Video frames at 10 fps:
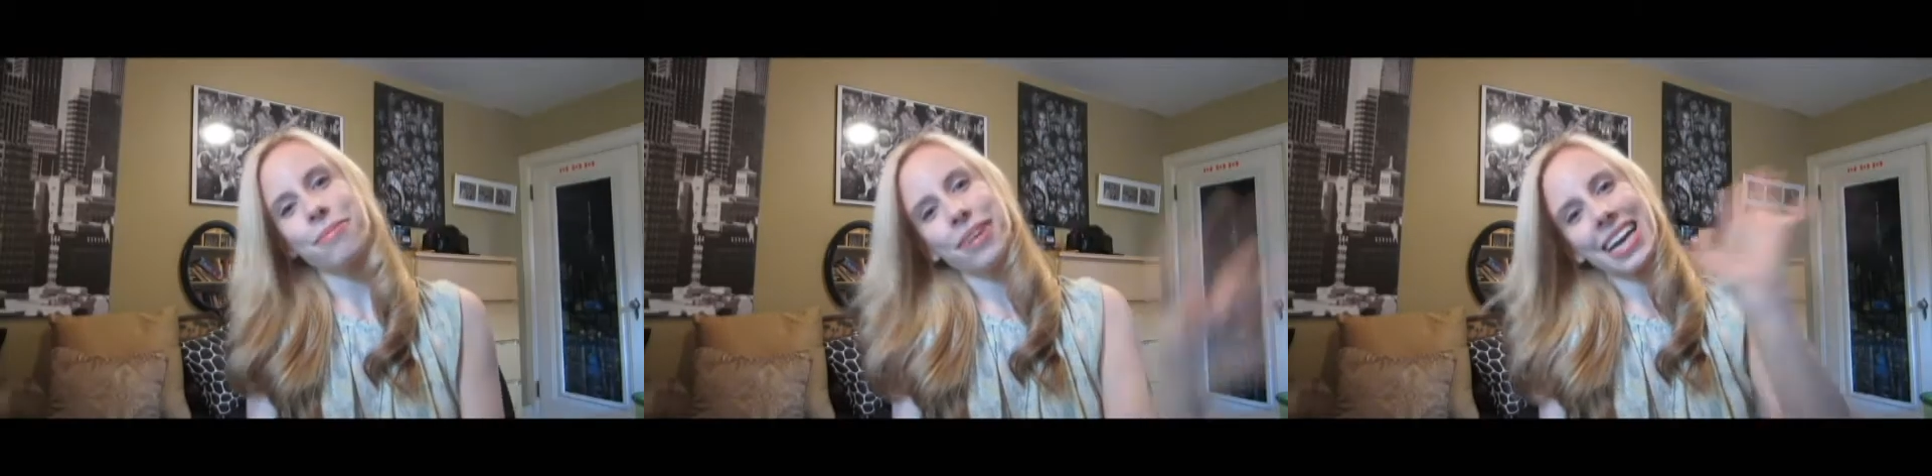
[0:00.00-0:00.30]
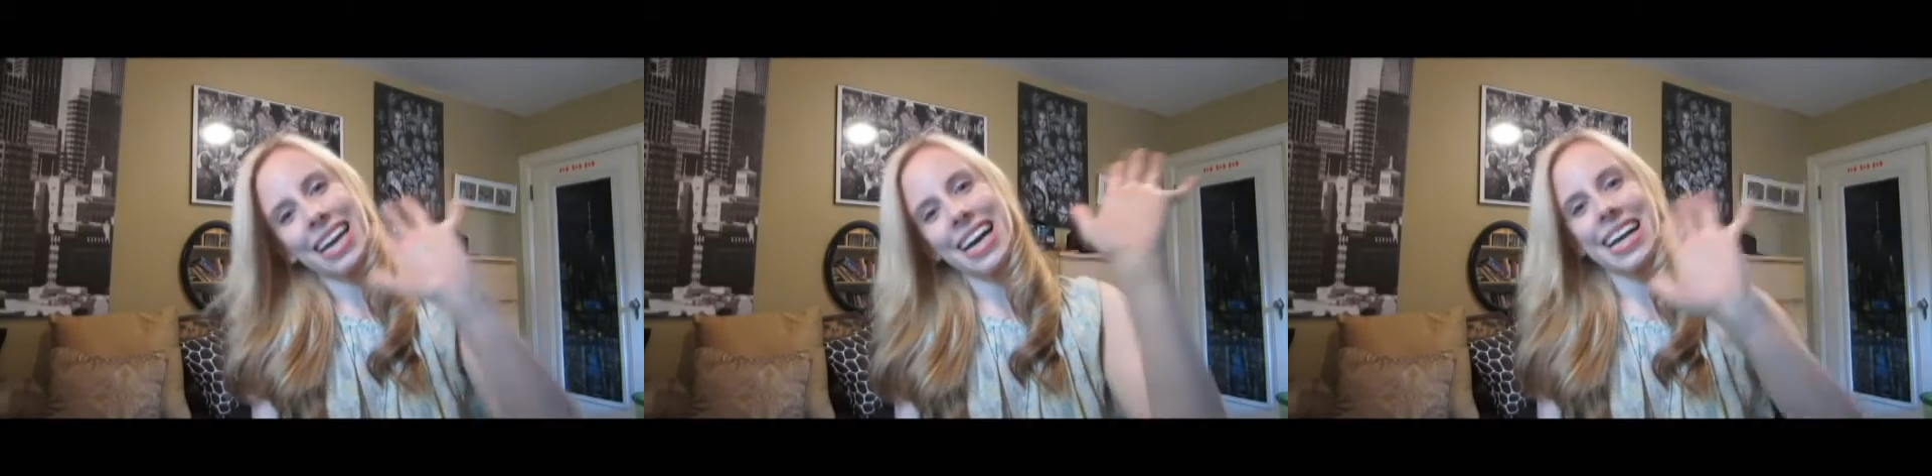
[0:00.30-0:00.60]

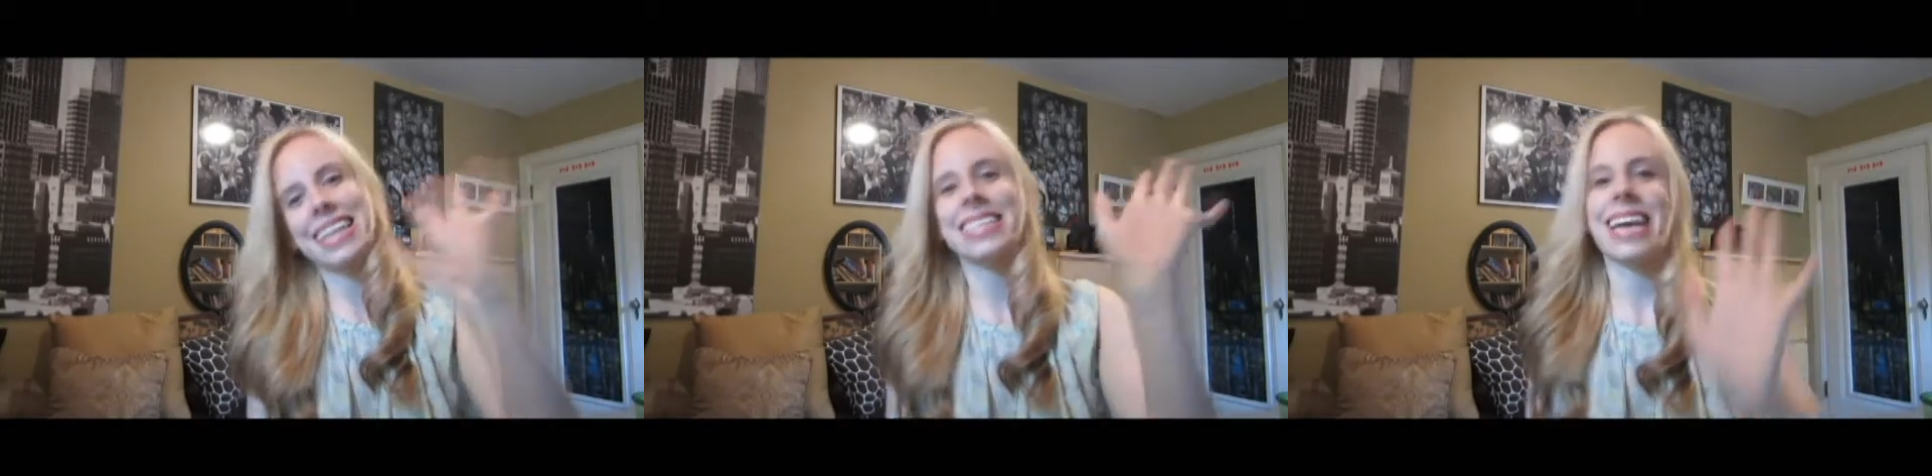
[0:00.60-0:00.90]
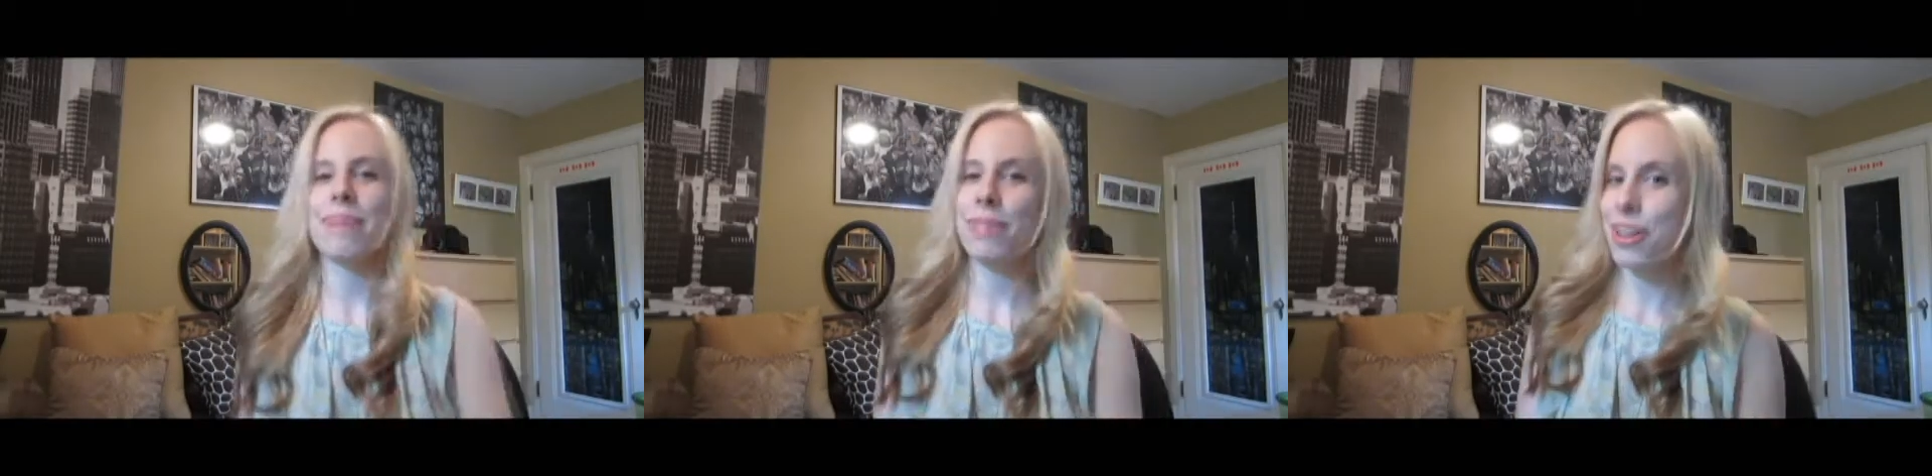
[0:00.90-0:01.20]
morning, guys.
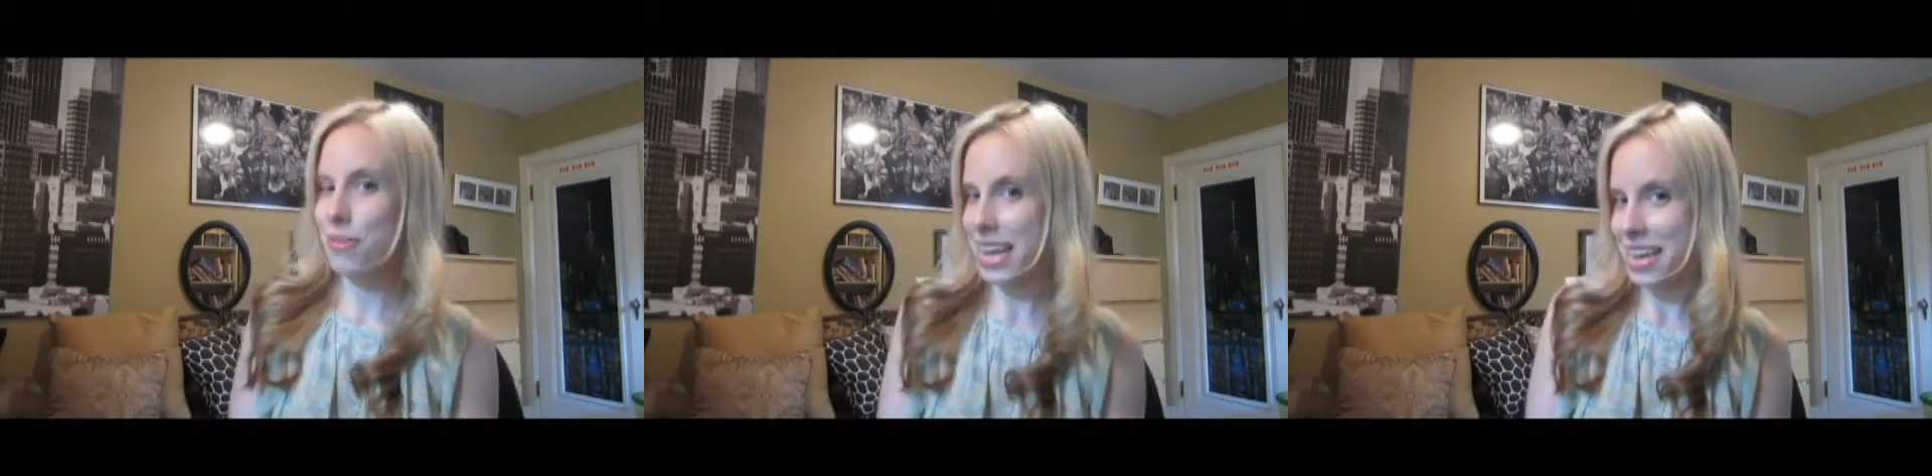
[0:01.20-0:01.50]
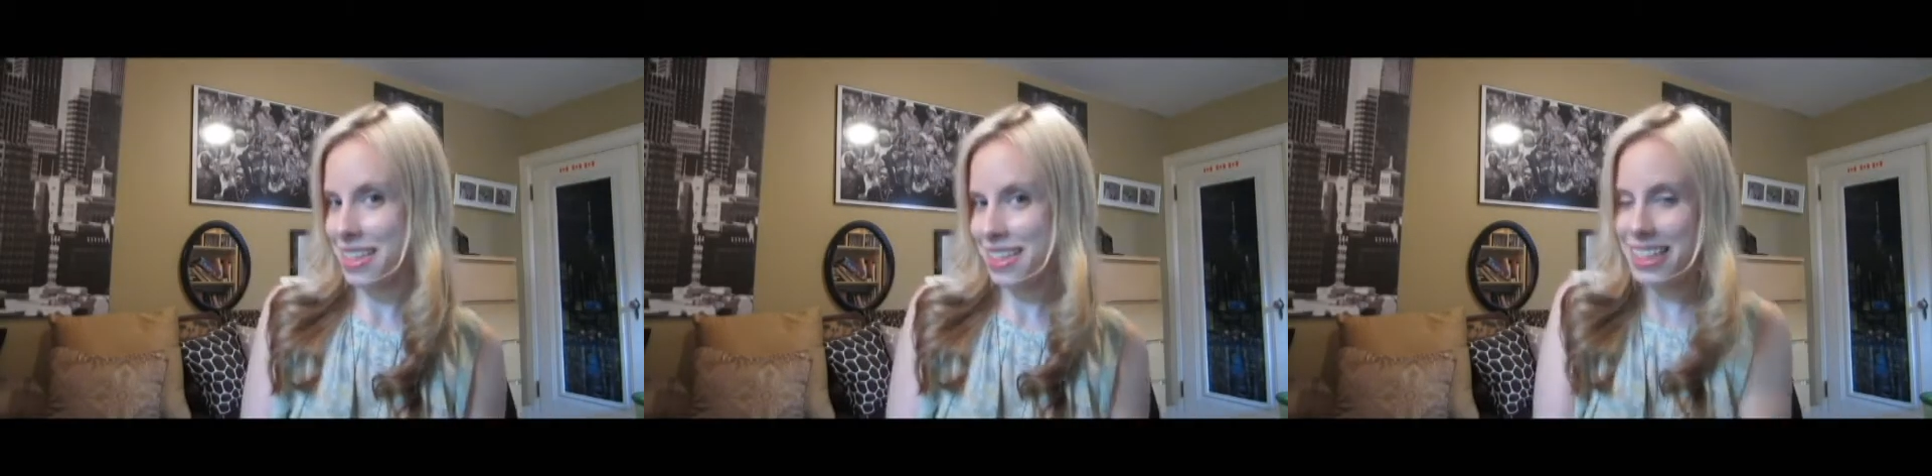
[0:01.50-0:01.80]
I'm Chloe.